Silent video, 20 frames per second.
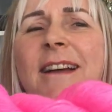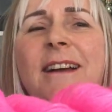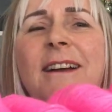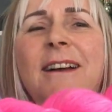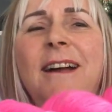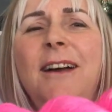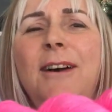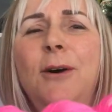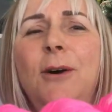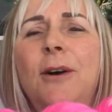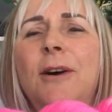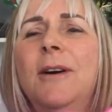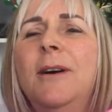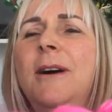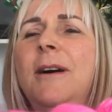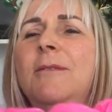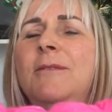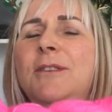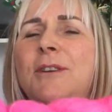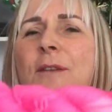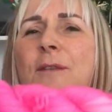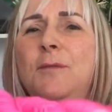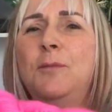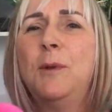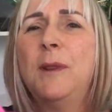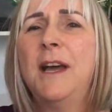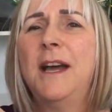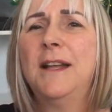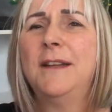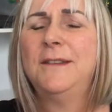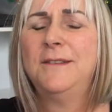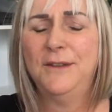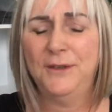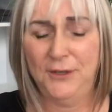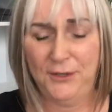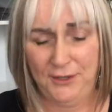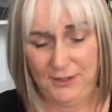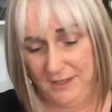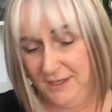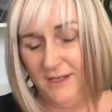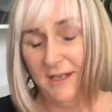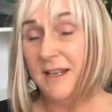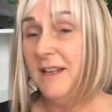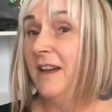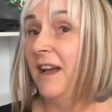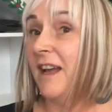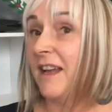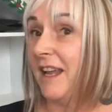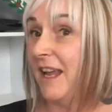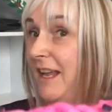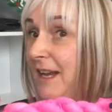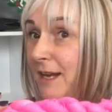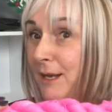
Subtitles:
Oh, chuffed with that too. Again,